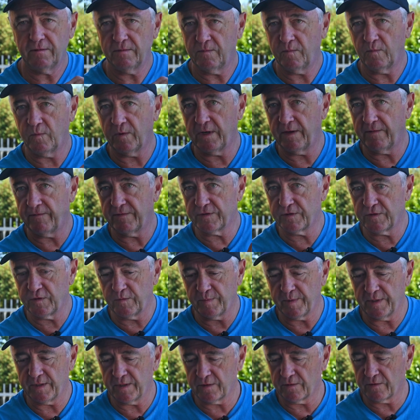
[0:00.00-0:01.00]
whatever
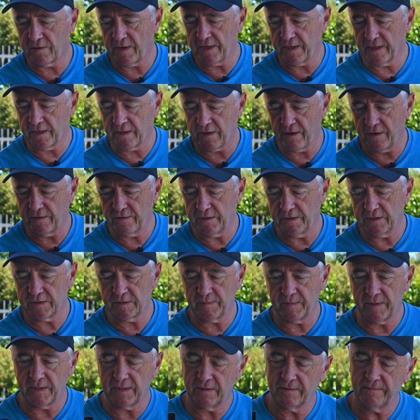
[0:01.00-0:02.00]
super integrated coatings
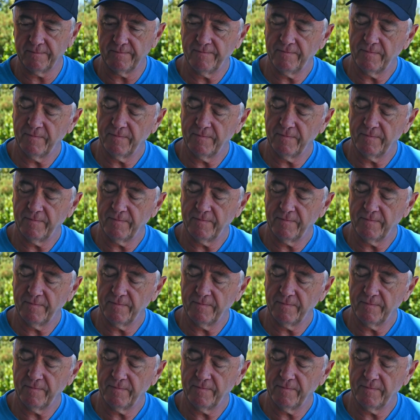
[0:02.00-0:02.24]
mean.